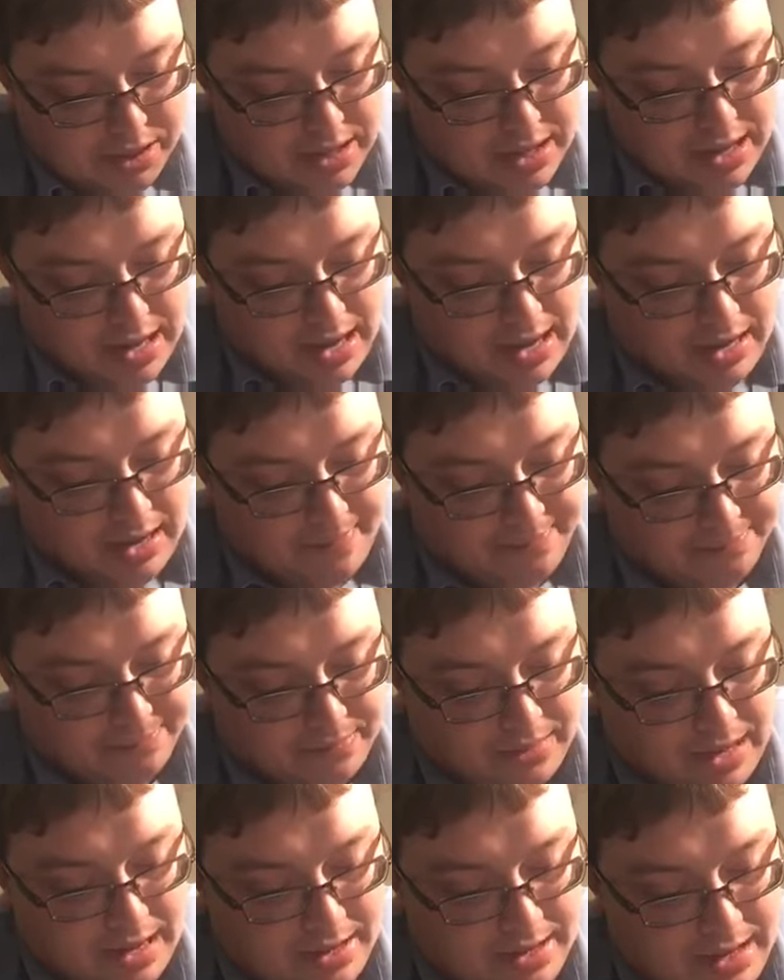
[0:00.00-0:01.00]
and
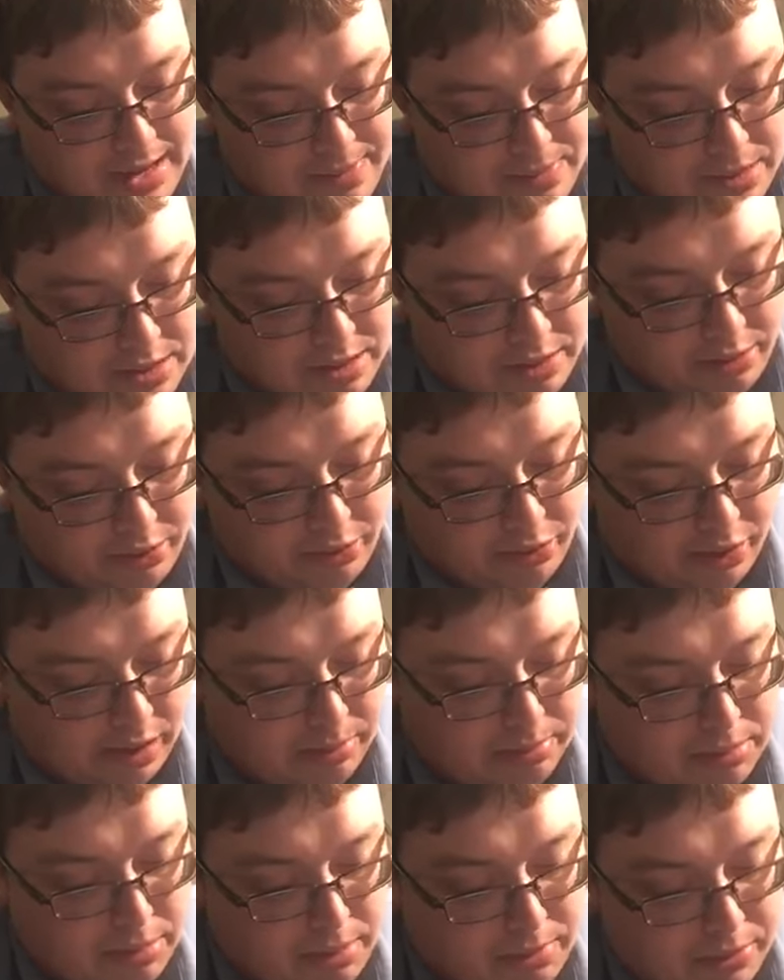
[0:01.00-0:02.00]
Anim with her
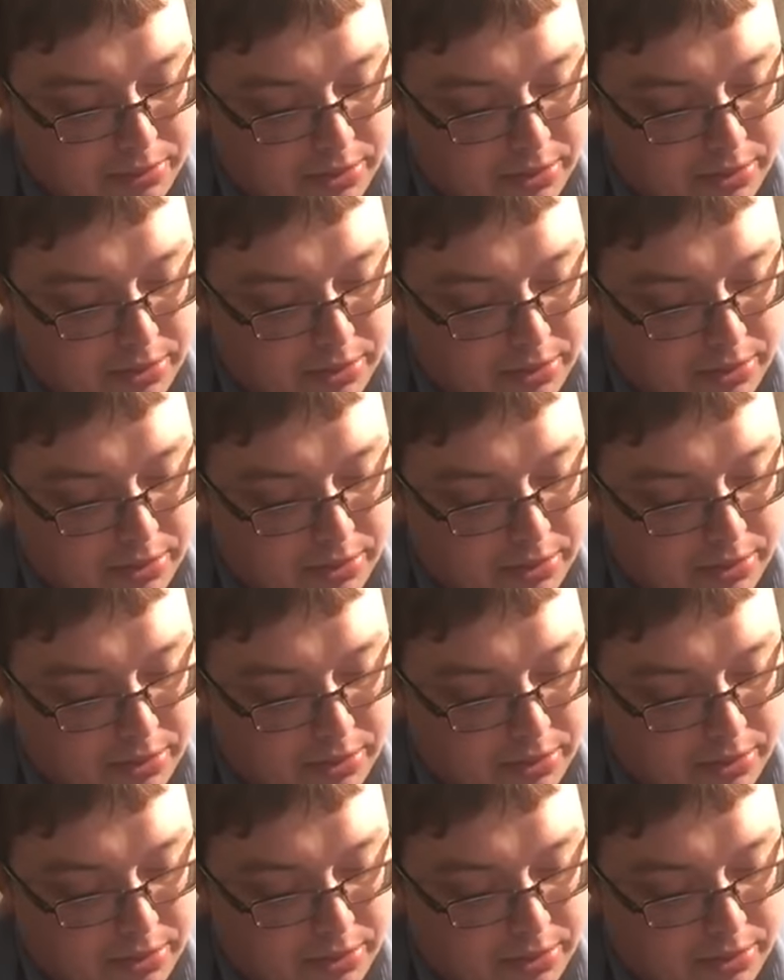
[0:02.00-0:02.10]
suburbs,